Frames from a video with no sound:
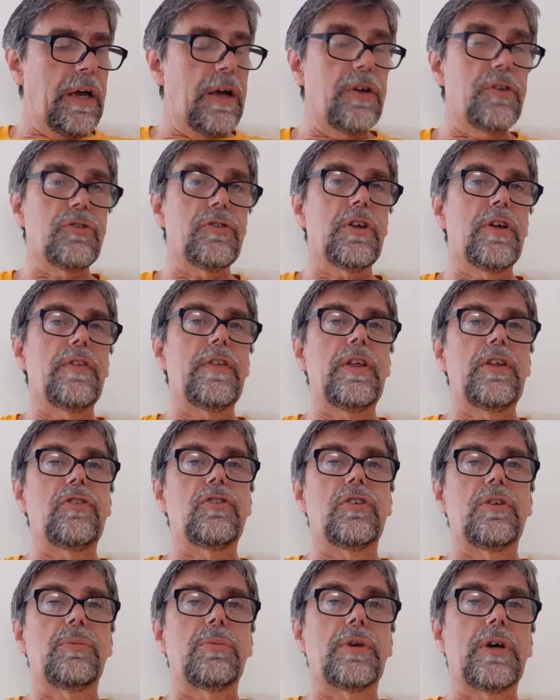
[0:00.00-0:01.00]
so there's
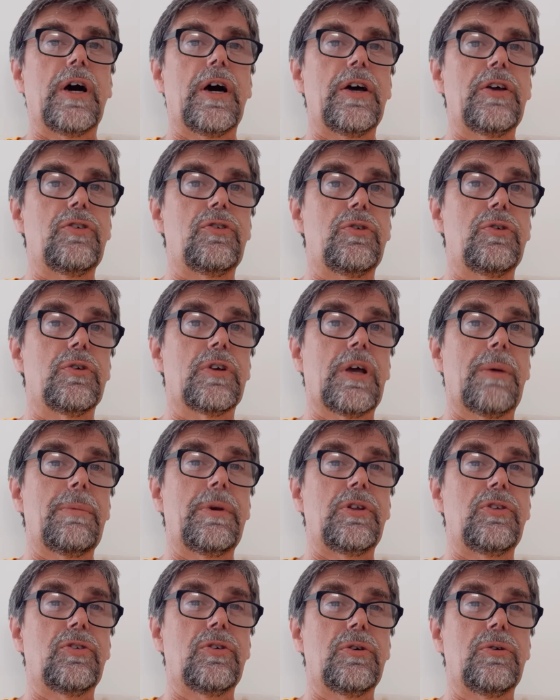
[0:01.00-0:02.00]
some guys who are
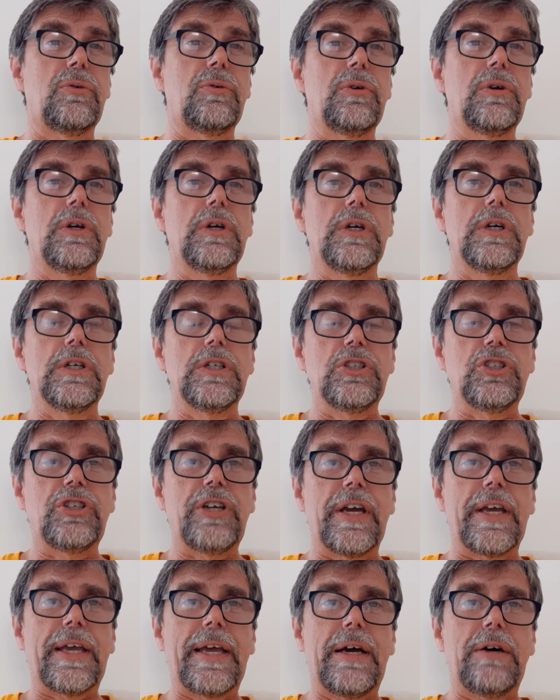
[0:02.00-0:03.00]
coming to
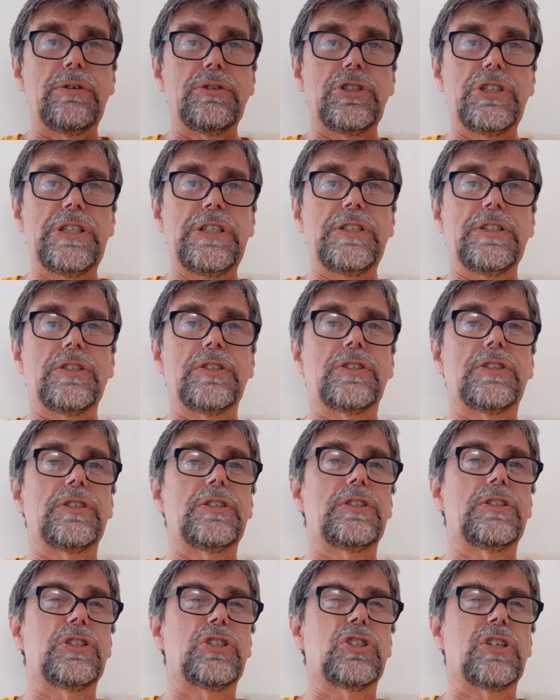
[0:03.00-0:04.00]
check out Jesus
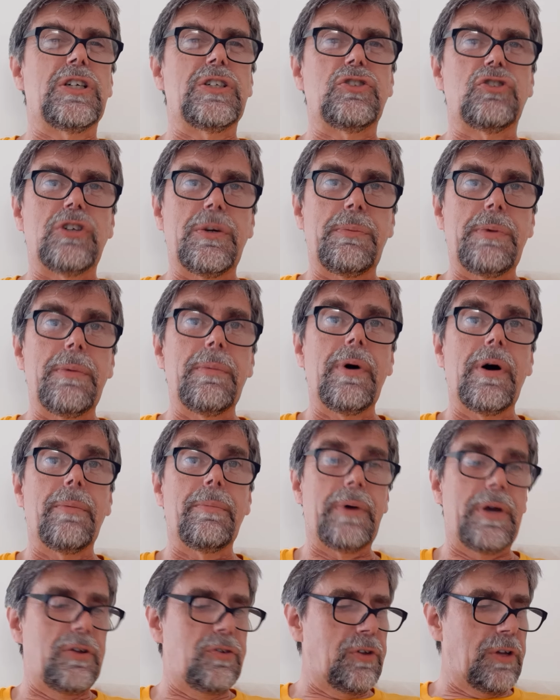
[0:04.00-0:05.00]
and to try and trip him up,
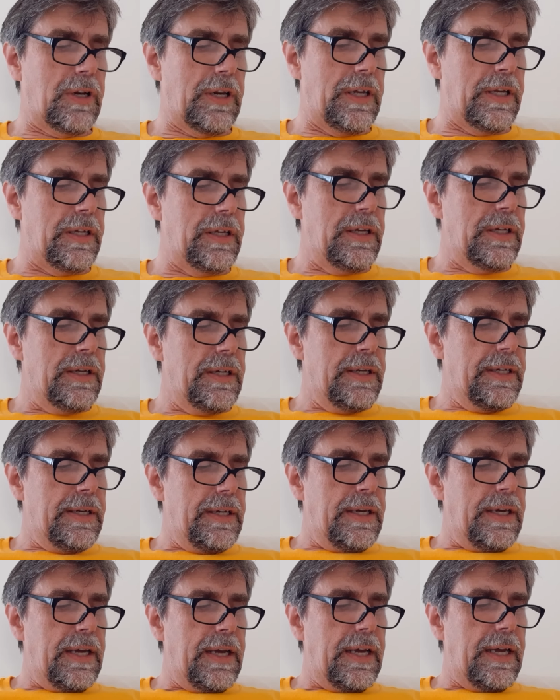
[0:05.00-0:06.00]
basically.
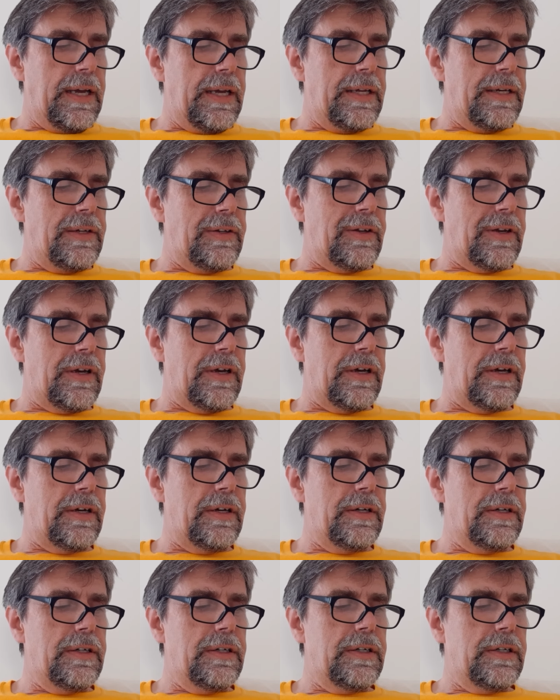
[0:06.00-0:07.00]
And
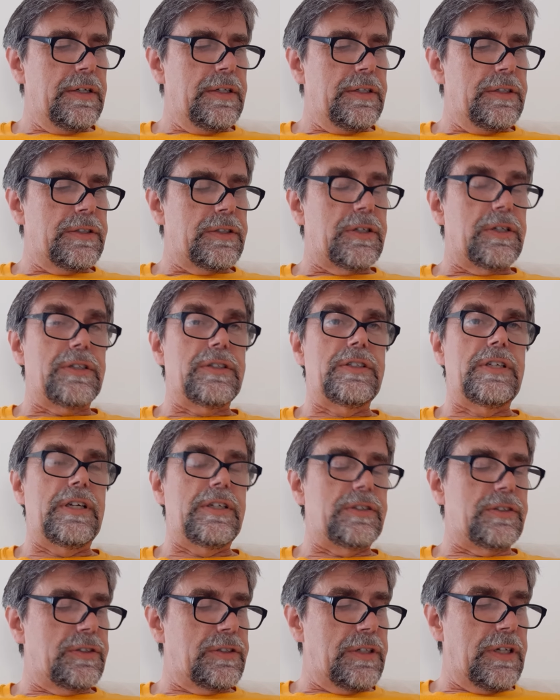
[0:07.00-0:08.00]
so it
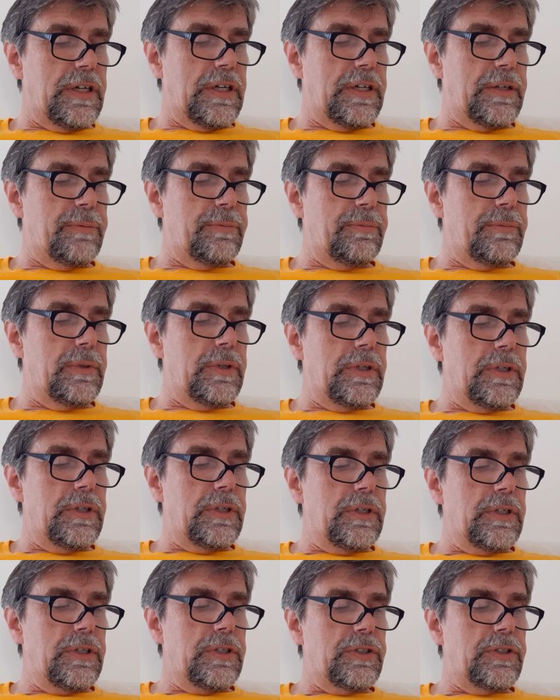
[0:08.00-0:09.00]
says,
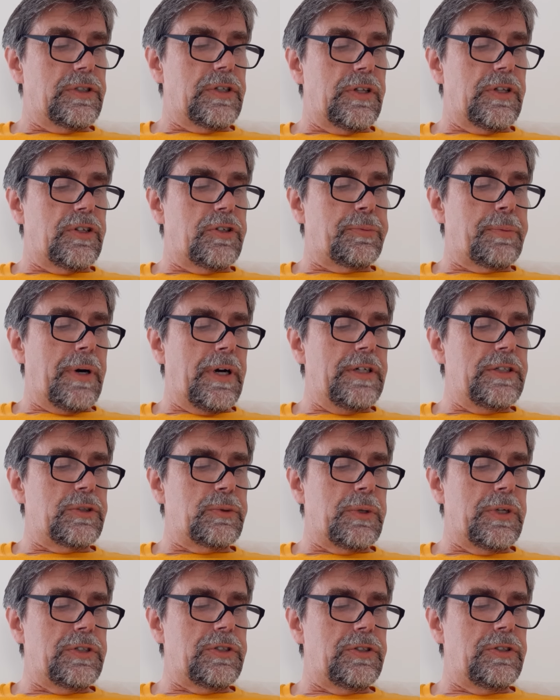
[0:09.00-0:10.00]
so the spies
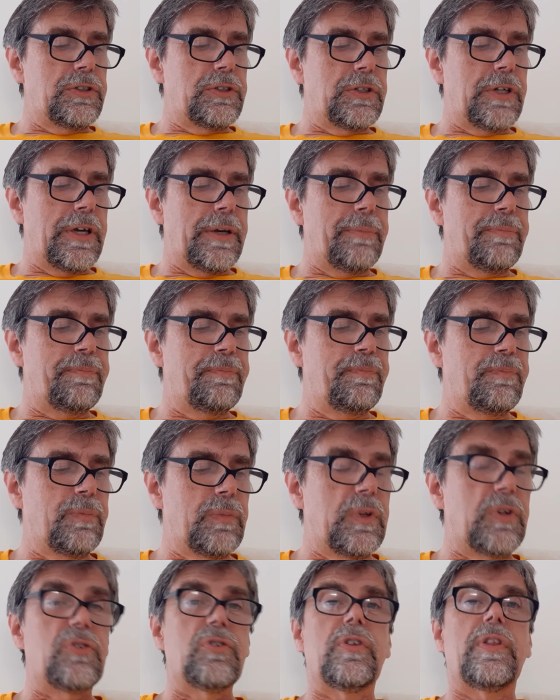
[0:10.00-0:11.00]
questioned him.
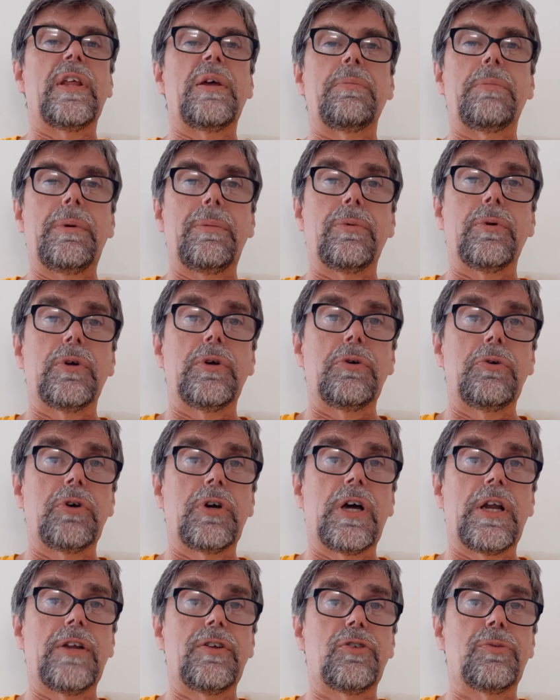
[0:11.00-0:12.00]
So they're people who are
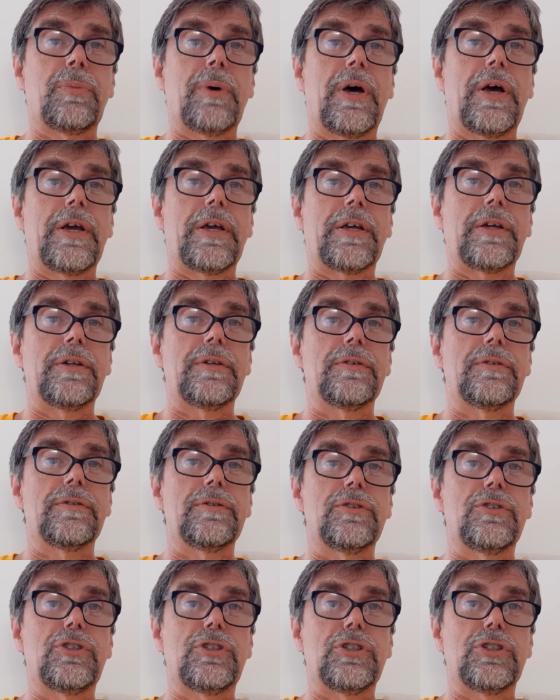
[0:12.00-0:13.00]
kind of spying and
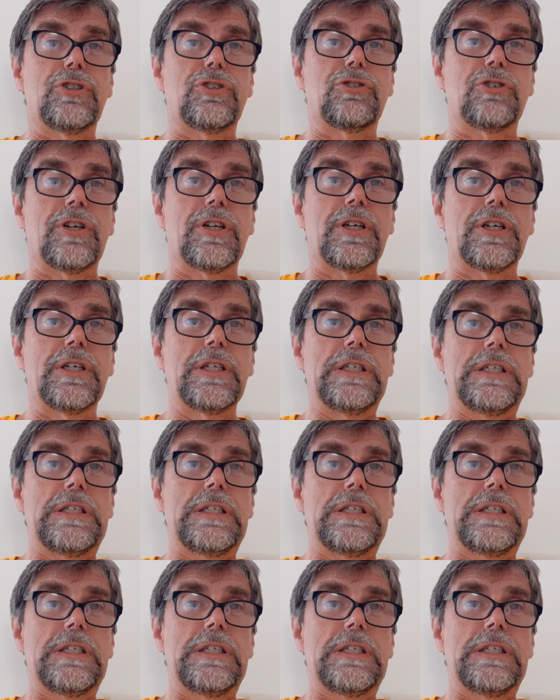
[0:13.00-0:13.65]
just trying to